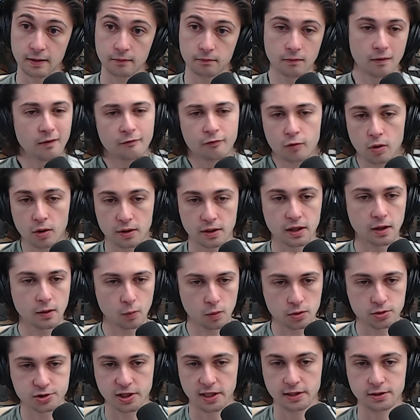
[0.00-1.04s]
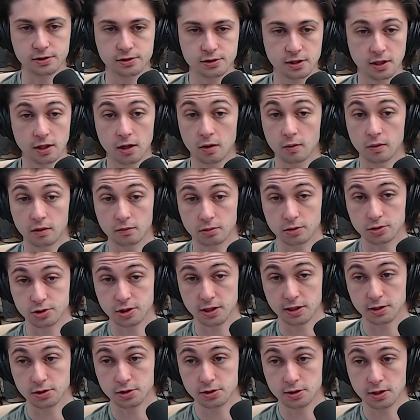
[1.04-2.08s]
Of course, it will change. It always will
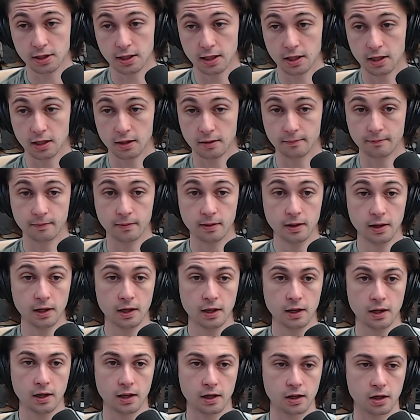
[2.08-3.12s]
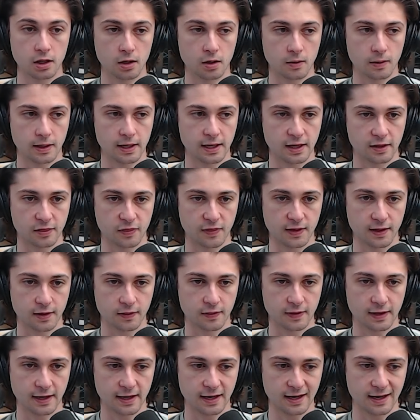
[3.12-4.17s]
change. And I think
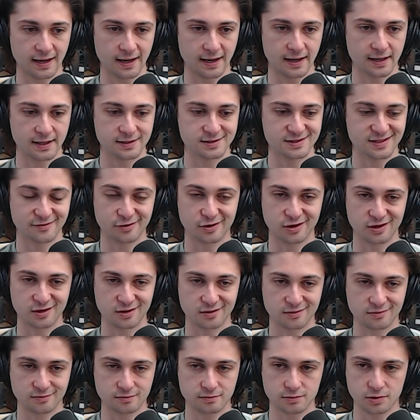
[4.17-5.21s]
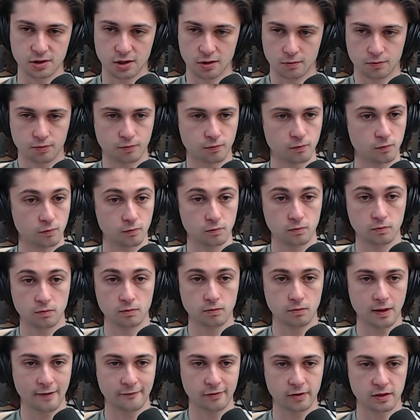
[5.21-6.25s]
that as everything
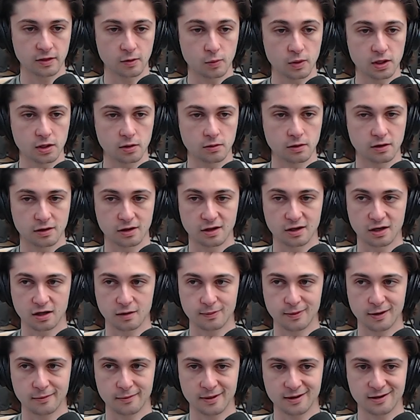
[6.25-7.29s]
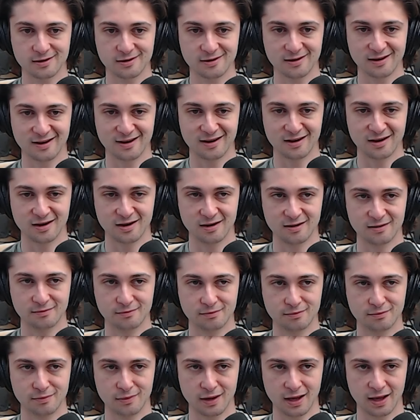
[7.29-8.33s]
that we do is an experiment,
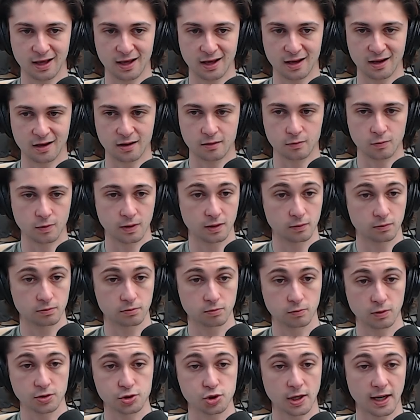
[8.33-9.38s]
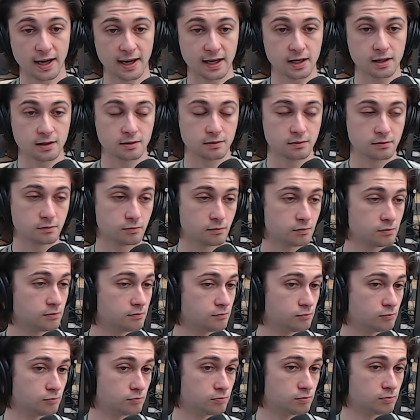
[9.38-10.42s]
and we try it.
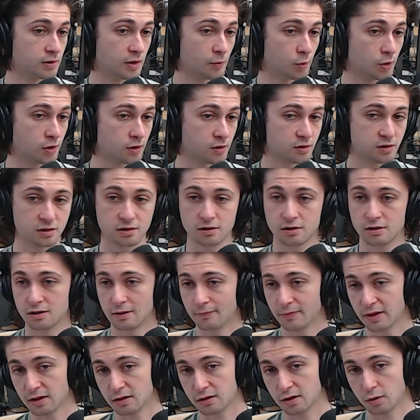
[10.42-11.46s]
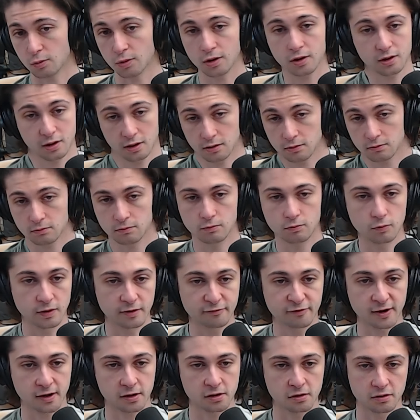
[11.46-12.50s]
It works. Some things don't work, and we
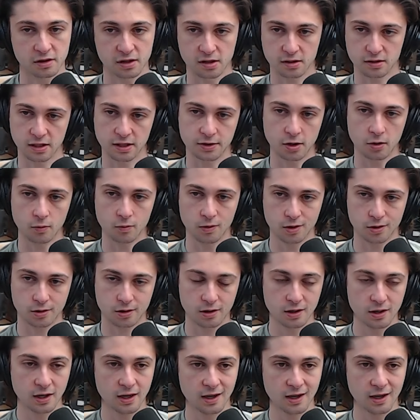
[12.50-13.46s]
fix those things that don't work.